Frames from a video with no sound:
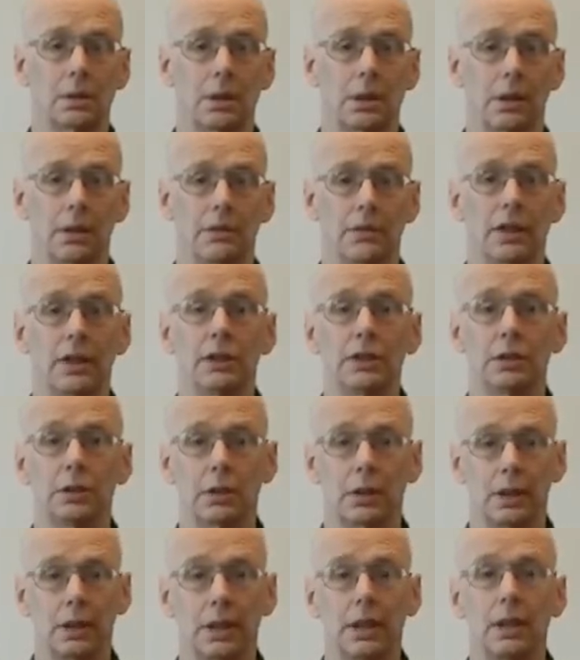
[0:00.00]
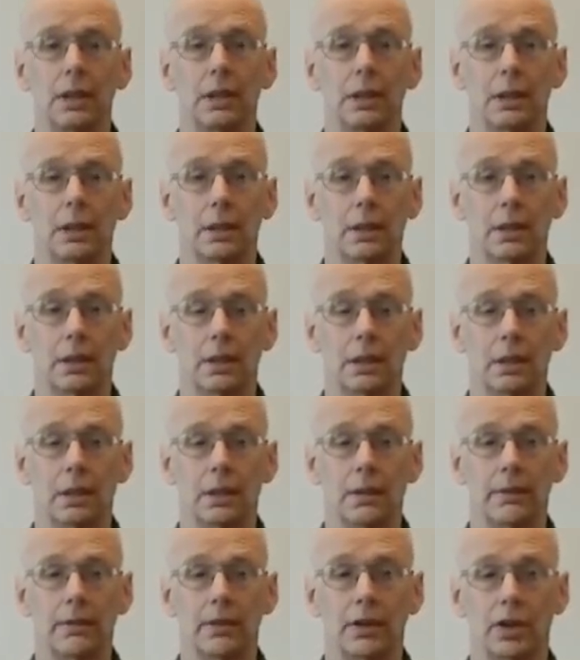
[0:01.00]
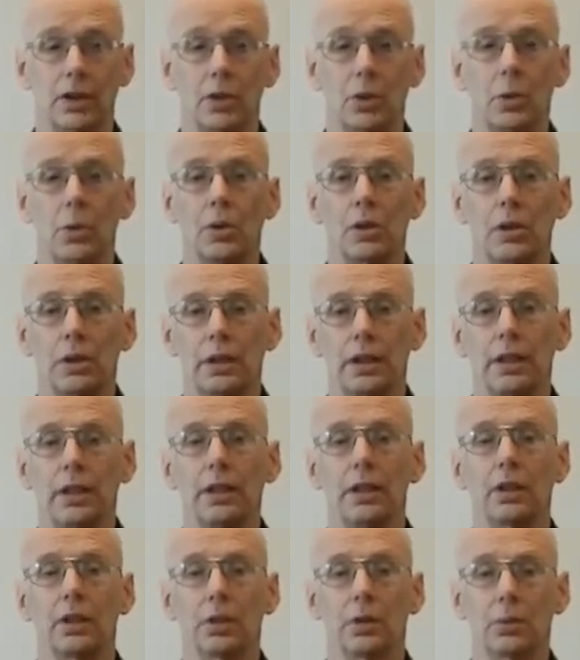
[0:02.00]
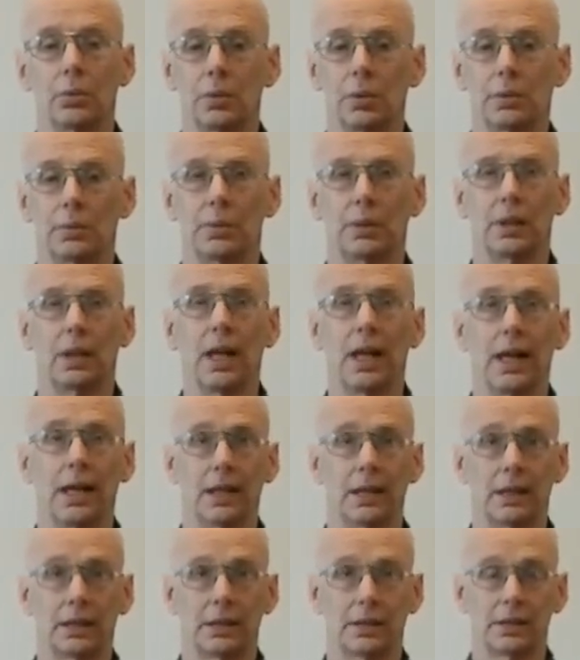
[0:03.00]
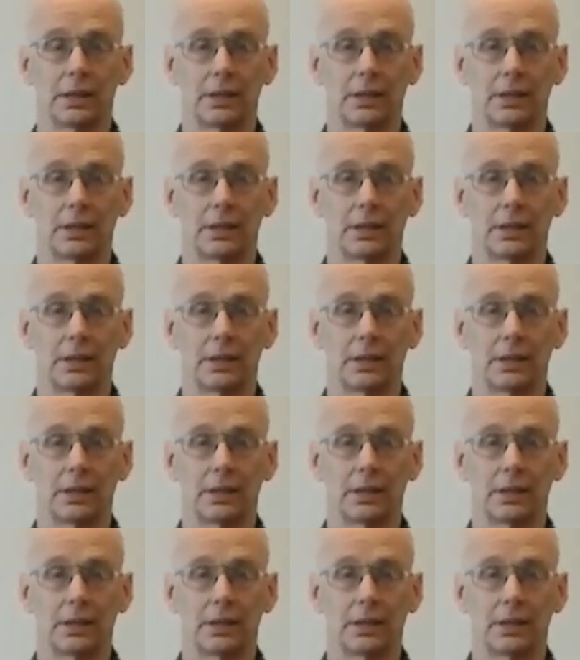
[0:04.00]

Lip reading: Eventually, the cornered ego will relax